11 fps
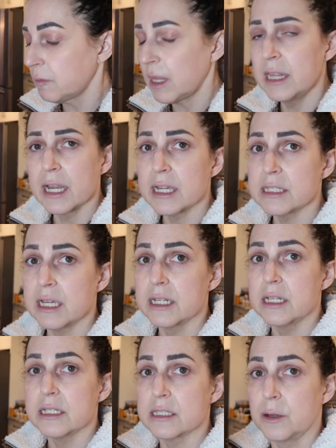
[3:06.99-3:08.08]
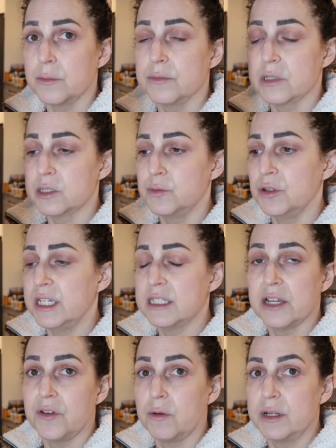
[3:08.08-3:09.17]
And like I said, some smoothies
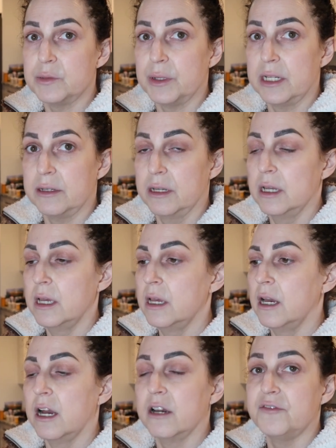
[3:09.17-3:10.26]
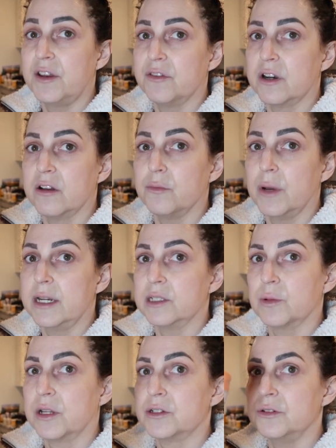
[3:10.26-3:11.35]
have always been a favorite of mine
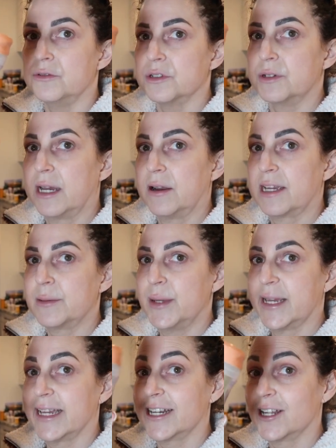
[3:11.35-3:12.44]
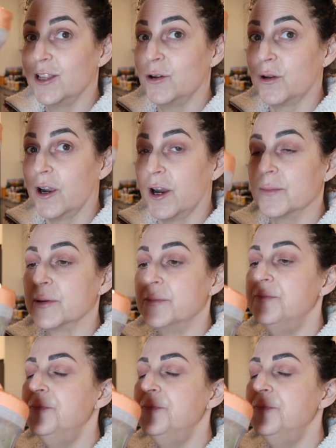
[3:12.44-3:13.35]
as well too. So now I can make it low carb.